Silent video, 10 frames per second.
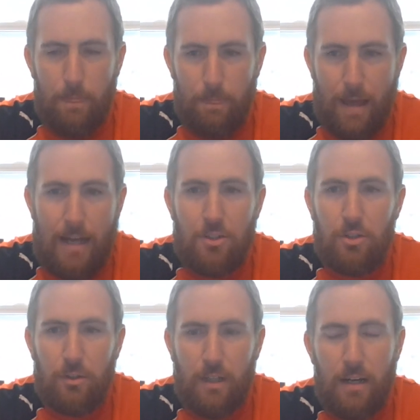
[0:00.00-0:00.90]
that
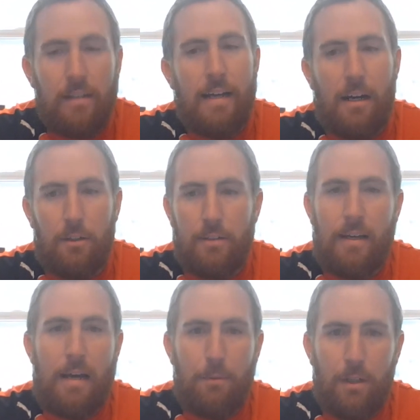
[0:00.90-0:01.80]
should cut down on the
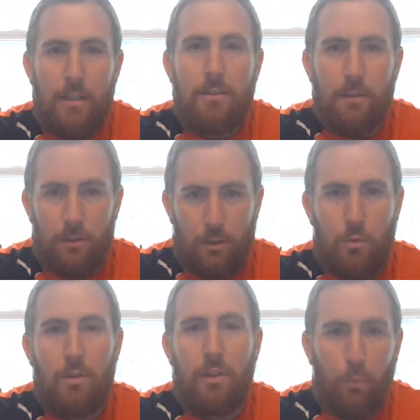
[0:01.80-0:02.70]
time you need to
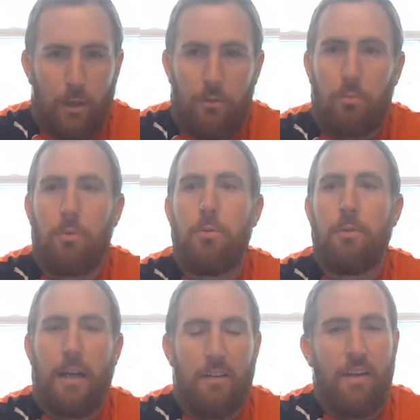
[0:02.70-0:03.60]
quickly read through,
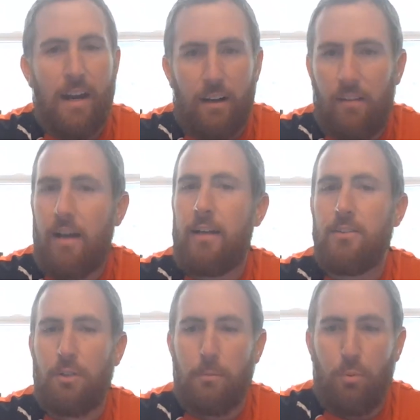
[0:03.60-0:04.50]
kind of analyze,
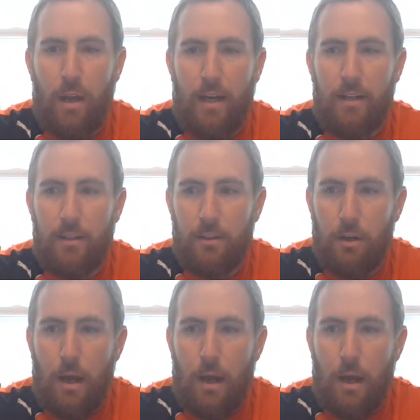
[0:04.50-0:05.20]
start planning,